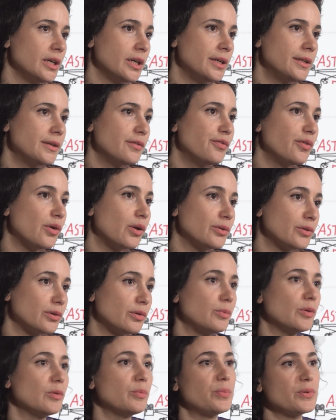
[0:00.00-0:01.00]
in a
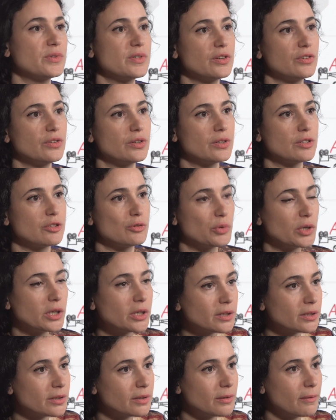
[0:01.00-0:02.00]
vulnerable position as
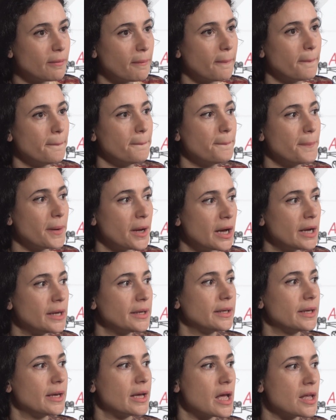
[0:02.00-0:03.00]
well
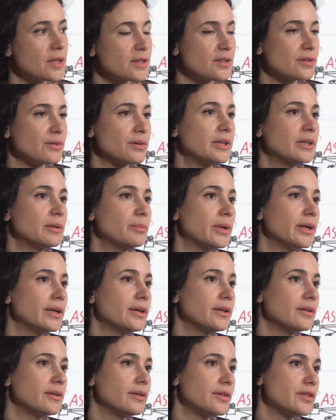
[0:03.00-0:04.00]
by answering
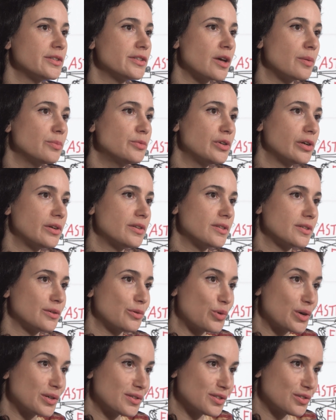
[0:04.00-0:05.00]
my subjects'
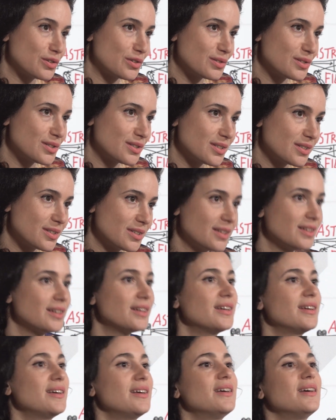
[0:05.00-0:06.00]
questions.
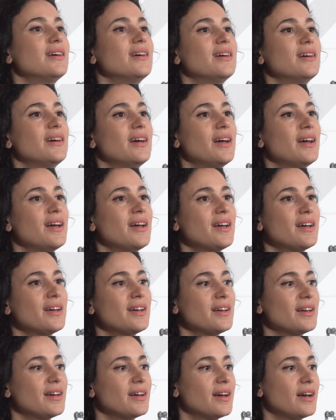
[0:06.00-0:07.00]

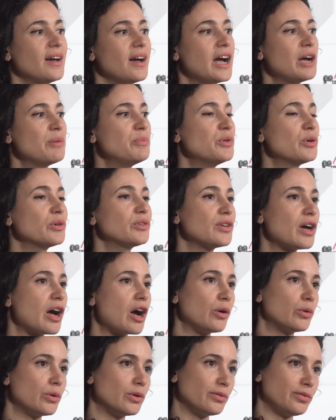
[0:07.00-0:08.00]
I'm not
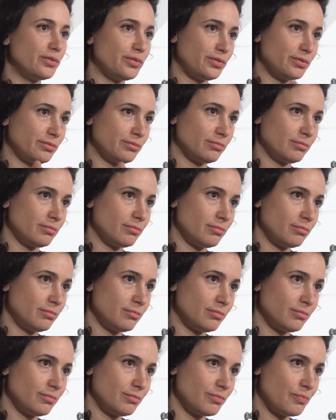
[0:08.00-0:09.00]
out of
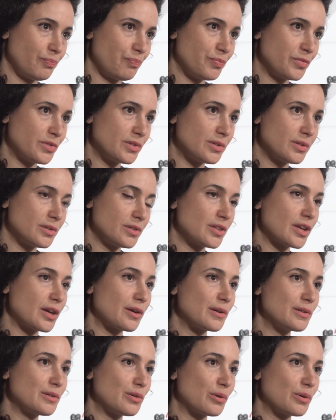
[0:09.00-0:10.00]

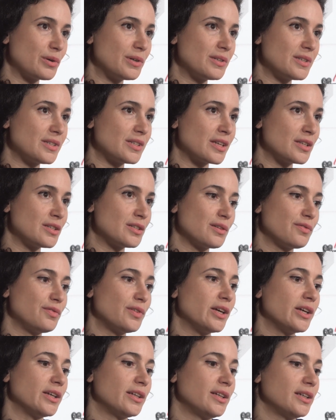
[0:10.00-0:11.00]
territory in the sense of
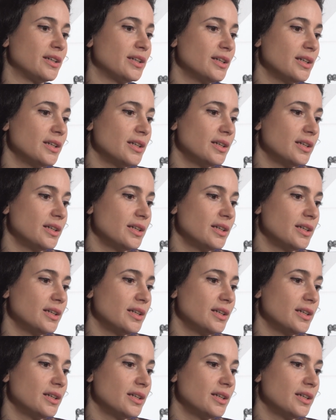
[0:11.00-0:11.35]
like,